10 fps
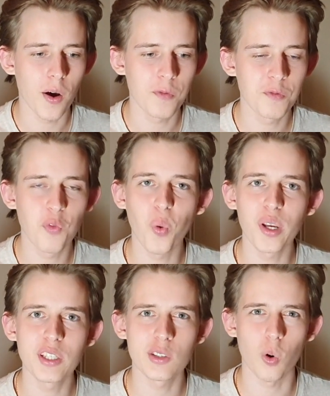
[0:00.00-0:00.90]
a
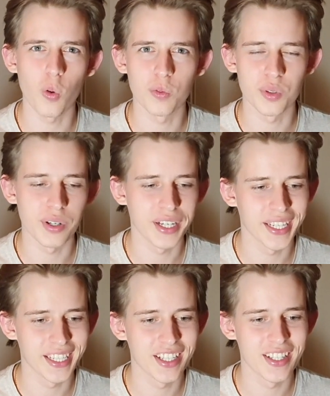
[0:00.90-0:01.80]
voiceover
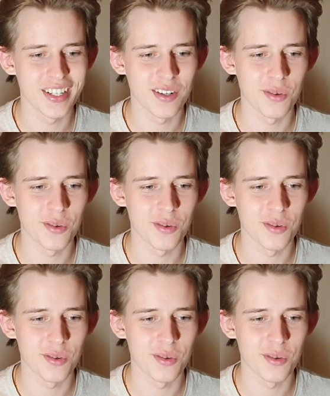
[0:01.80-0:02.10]
in